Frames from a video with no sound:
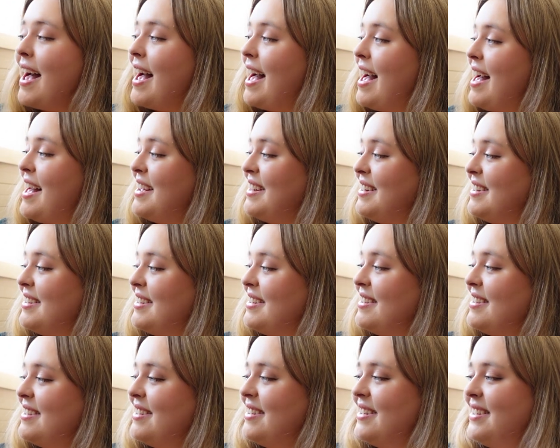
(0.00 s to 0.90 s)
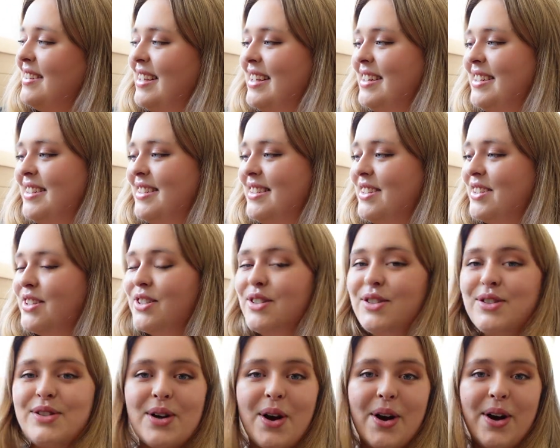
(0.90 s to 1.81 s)
And it is
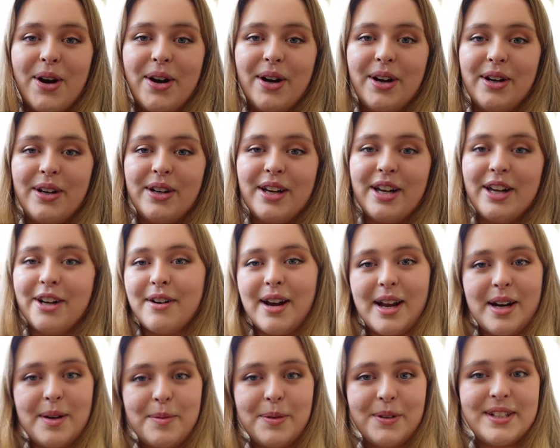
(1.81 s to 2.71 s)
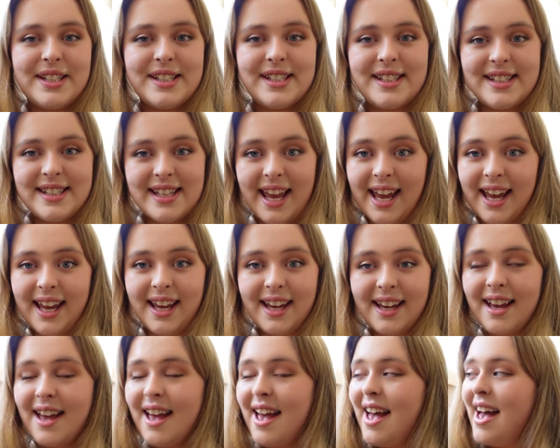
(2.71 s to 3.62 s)
just so incredible to
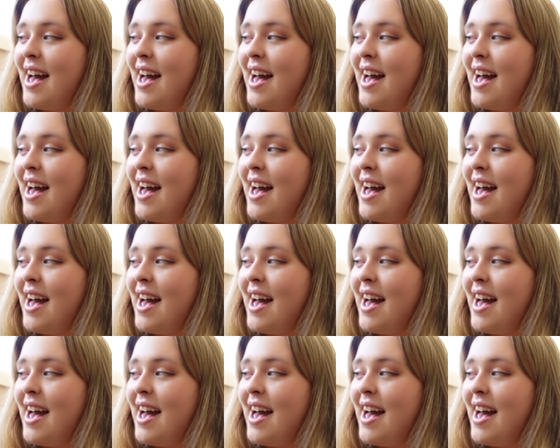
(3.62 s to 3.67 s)
see